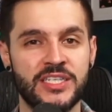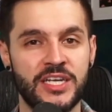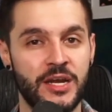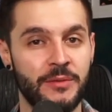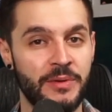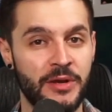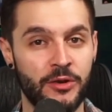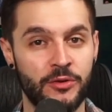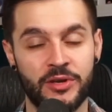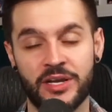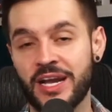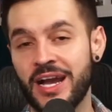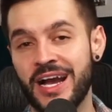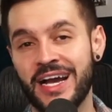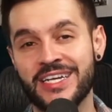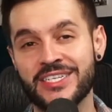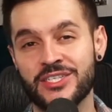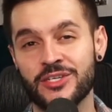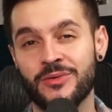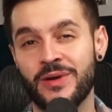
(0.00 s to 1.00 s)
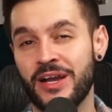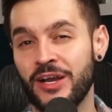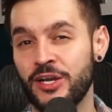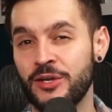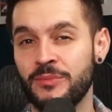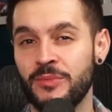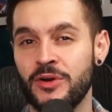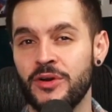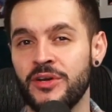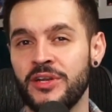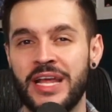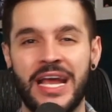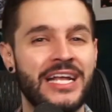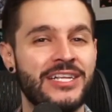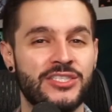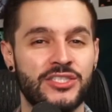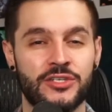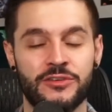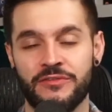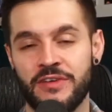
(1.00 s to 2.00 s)
about Kaizo IronMON and
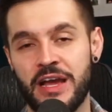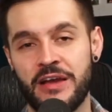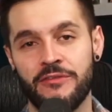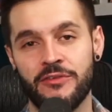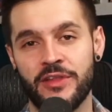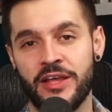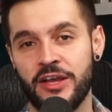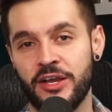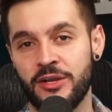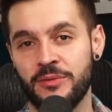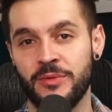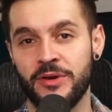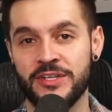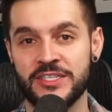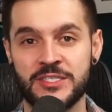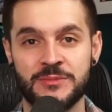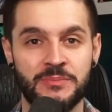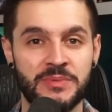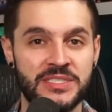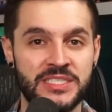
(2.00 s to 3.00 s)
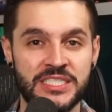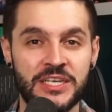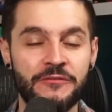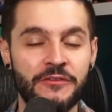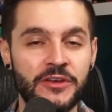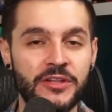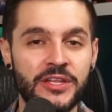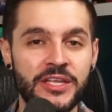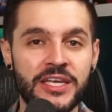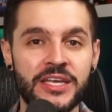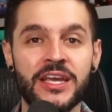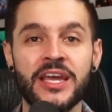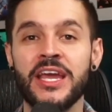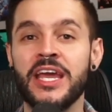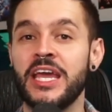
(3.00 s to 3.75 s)
Survival IronMON specifically.